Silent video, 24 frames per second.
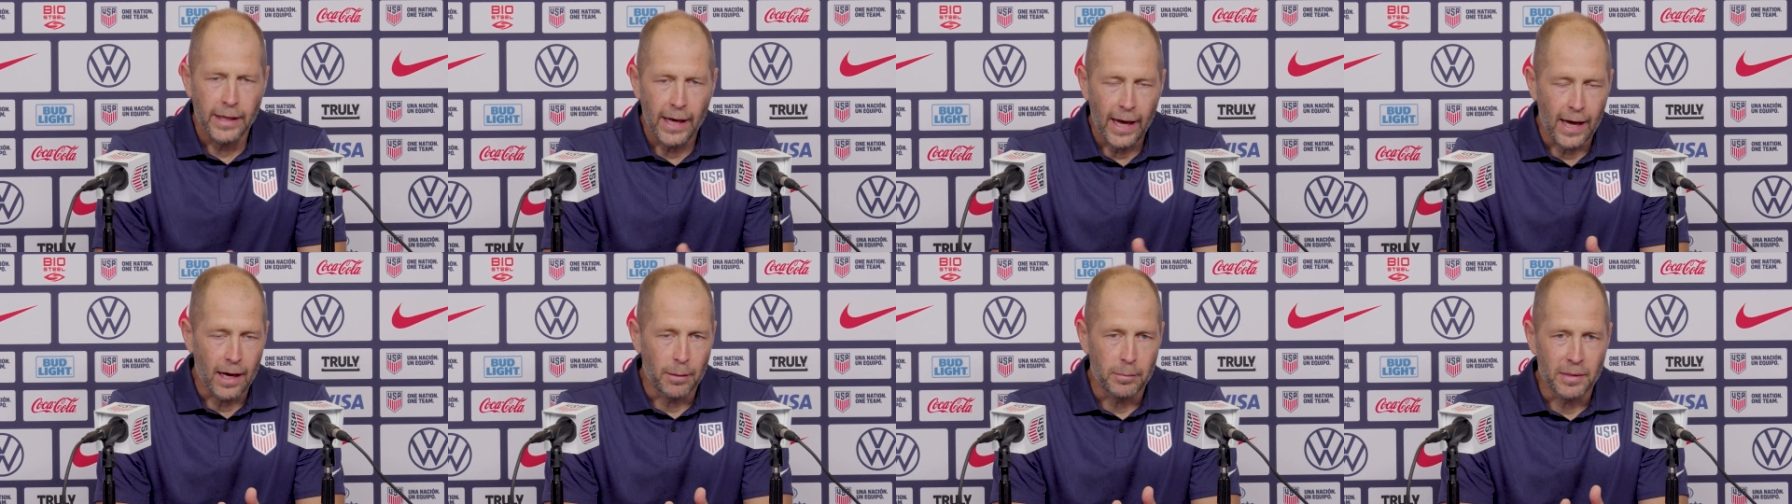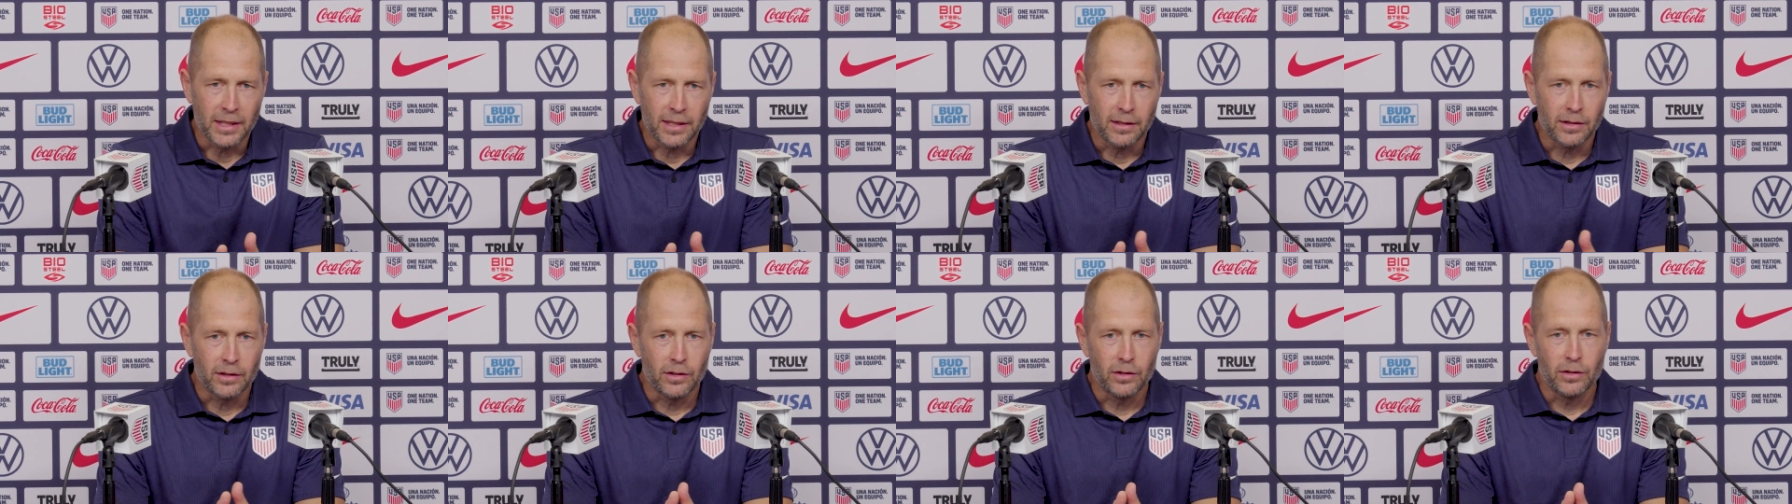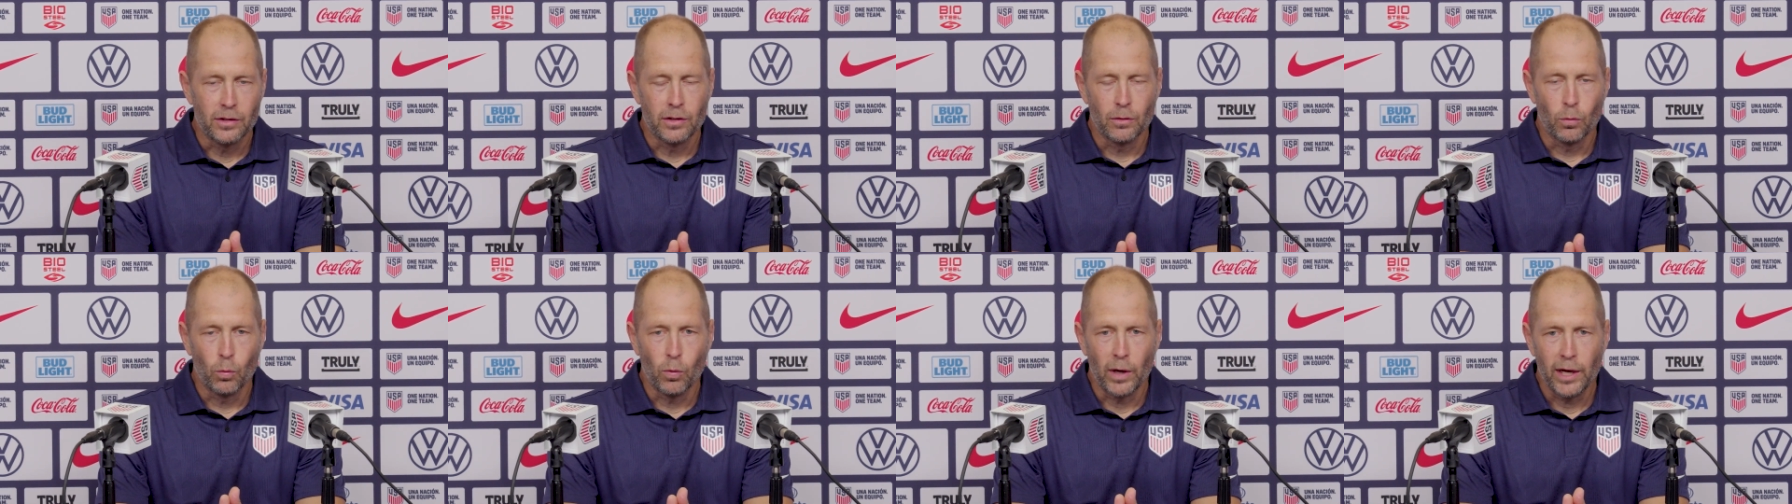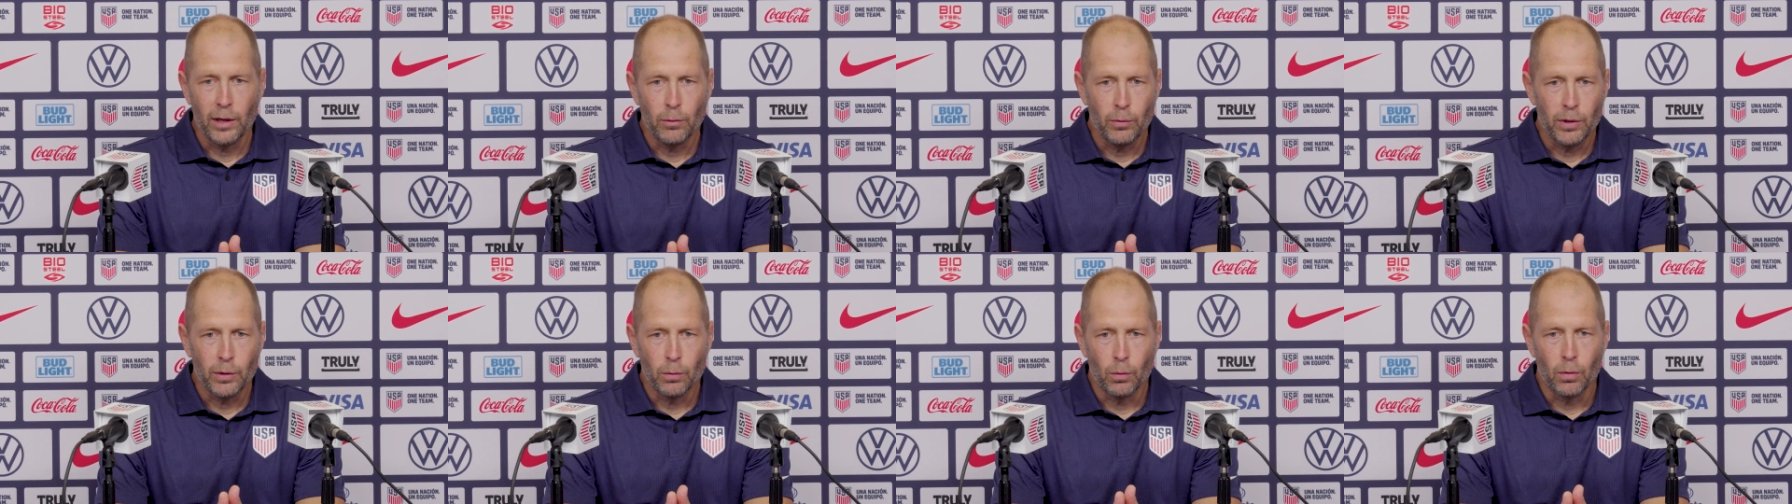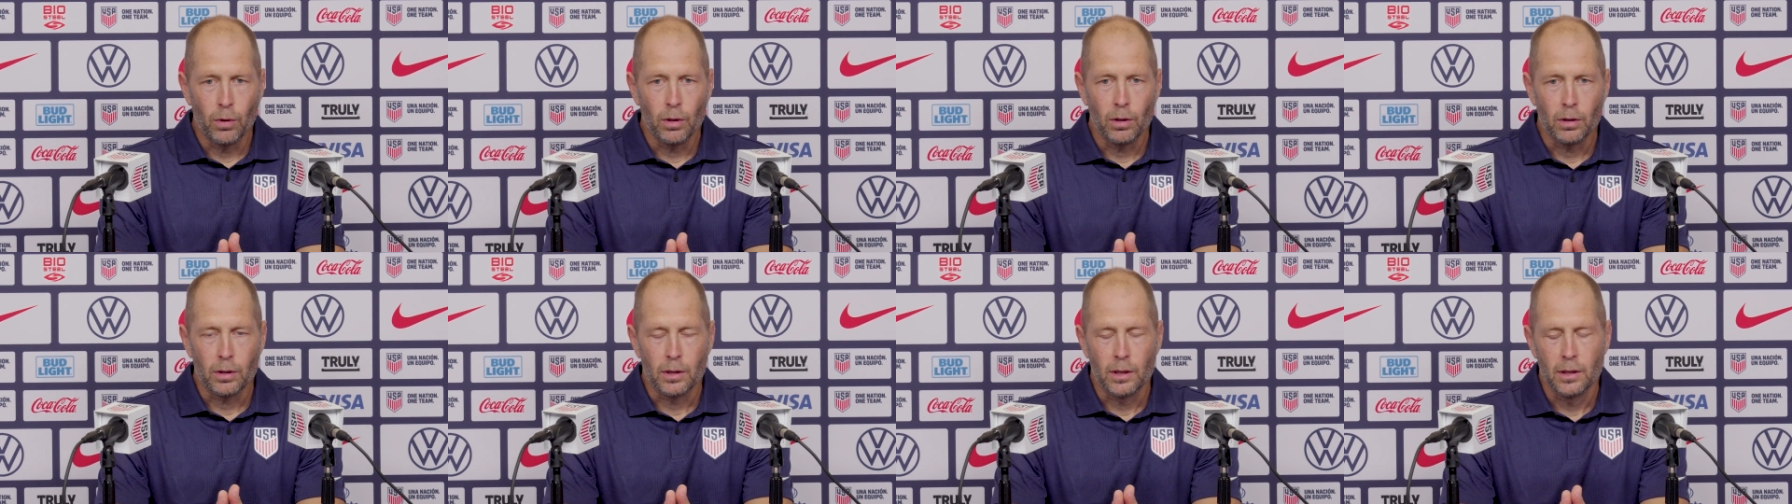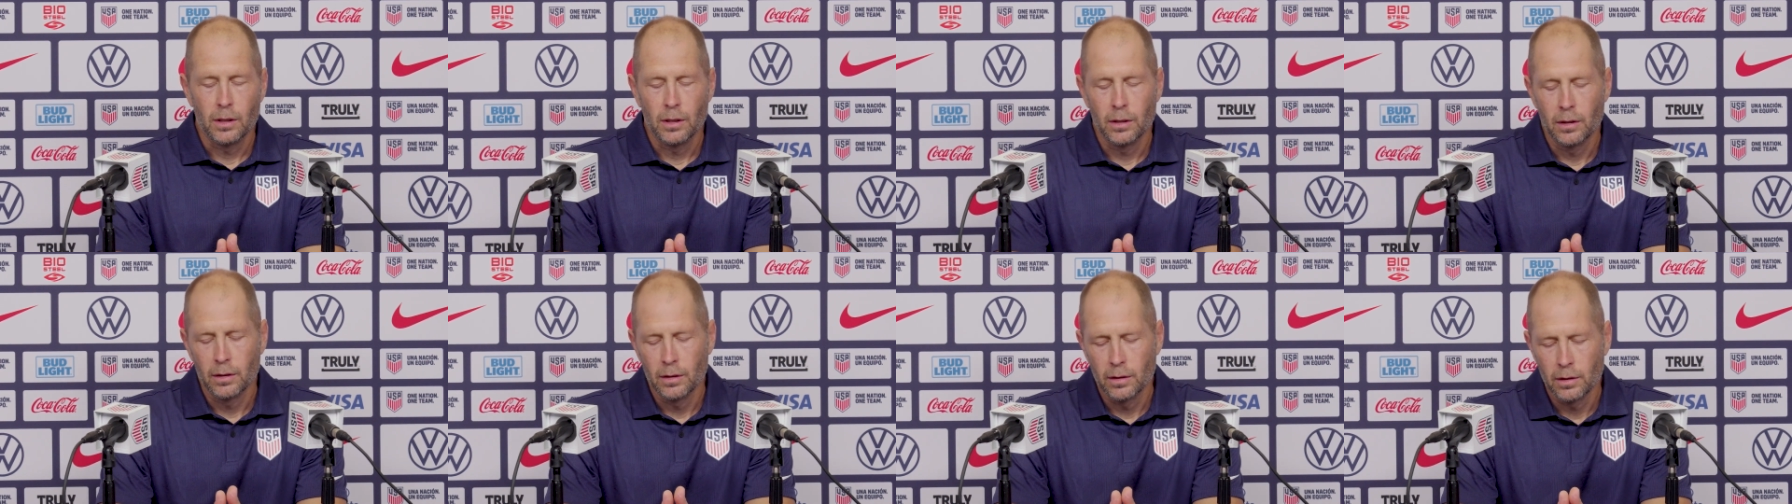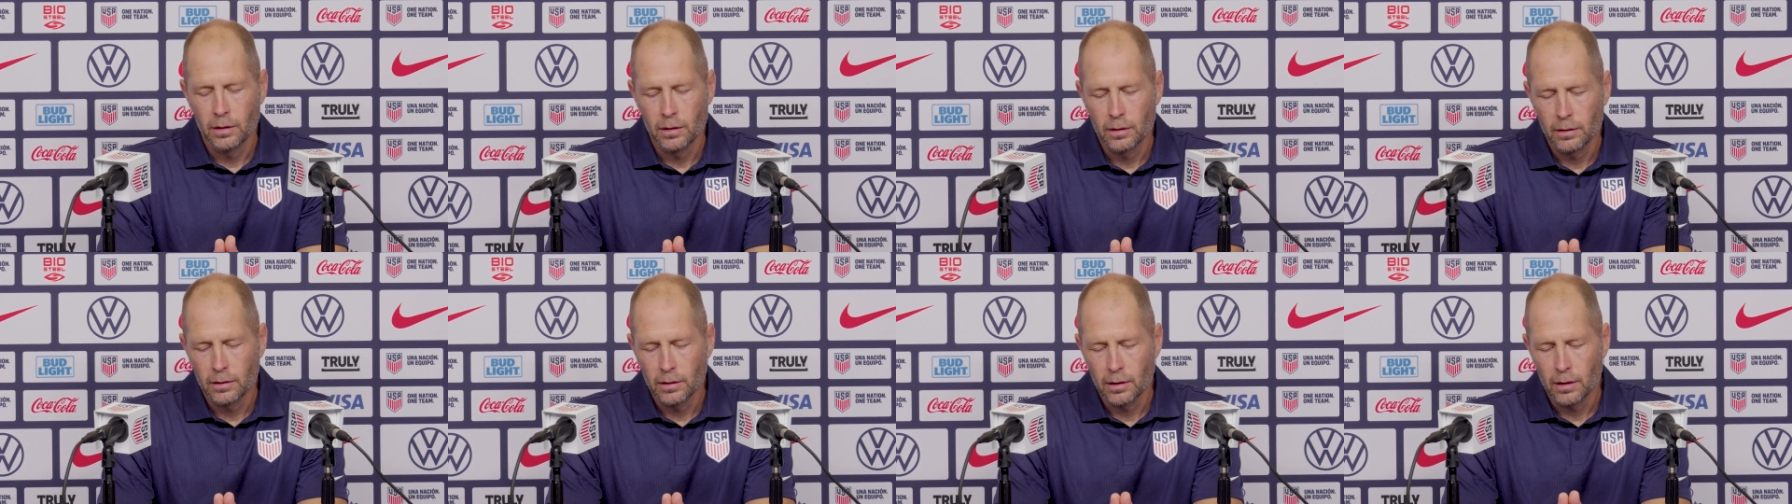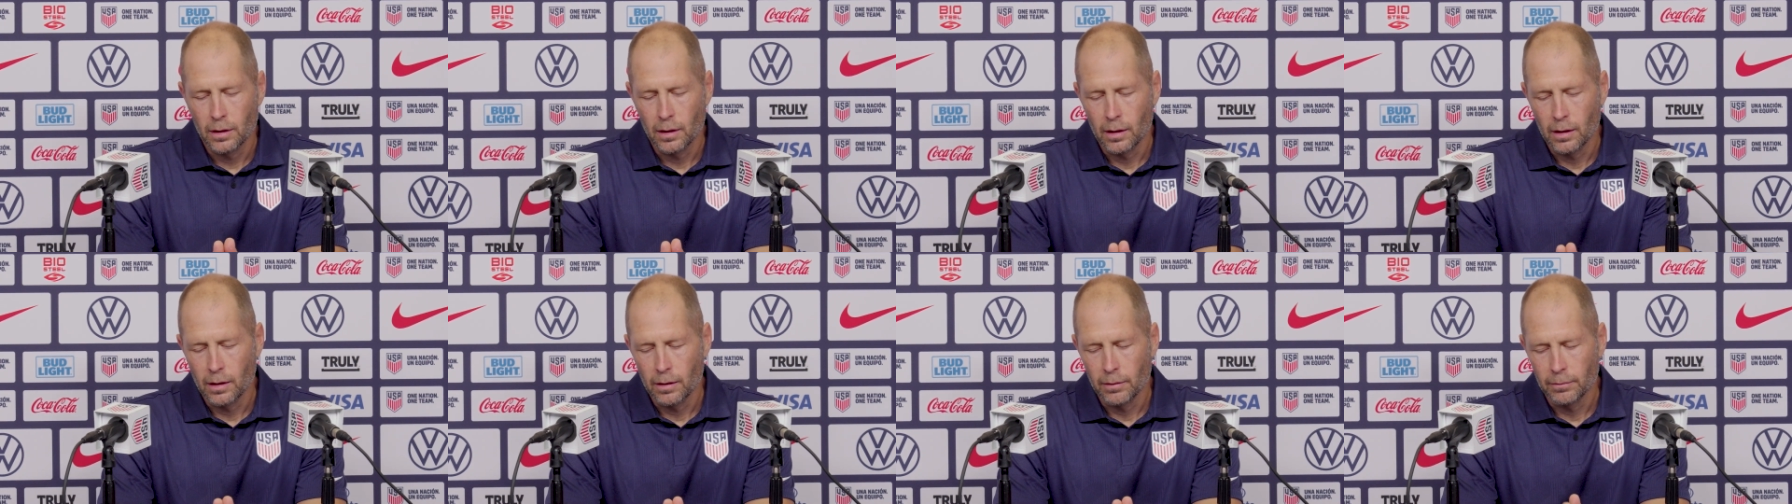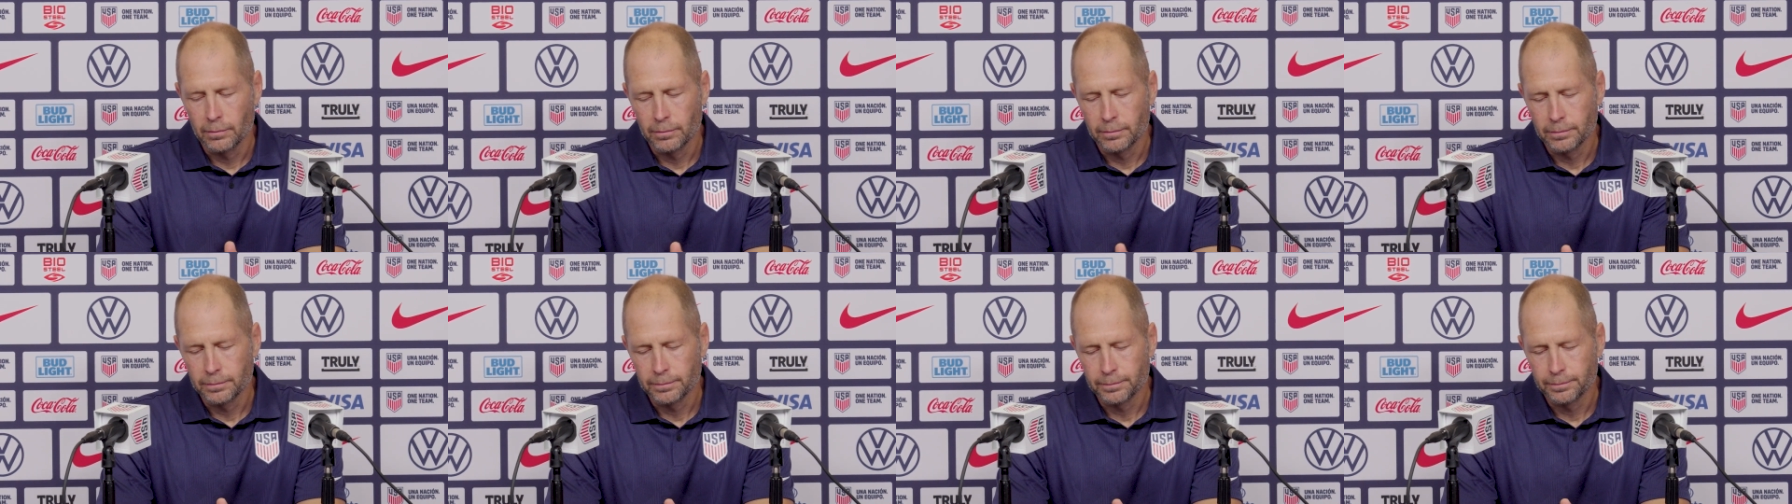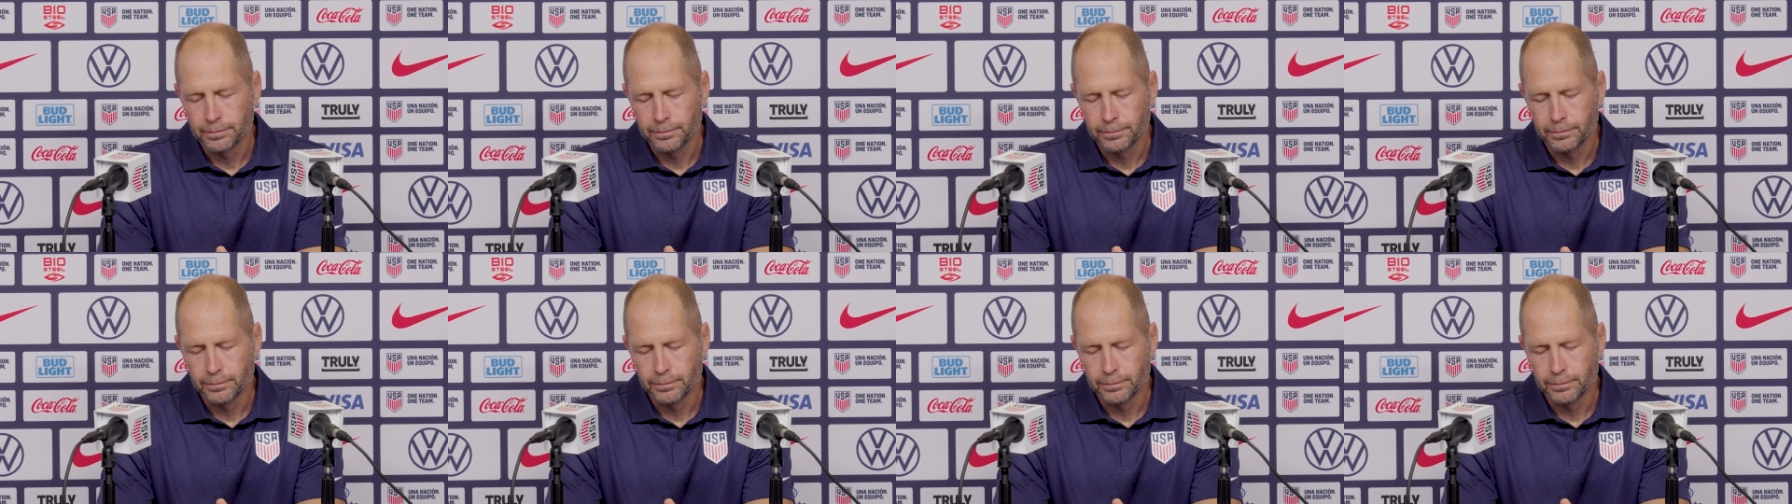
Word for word: Yeah, I mean, the way we work, um,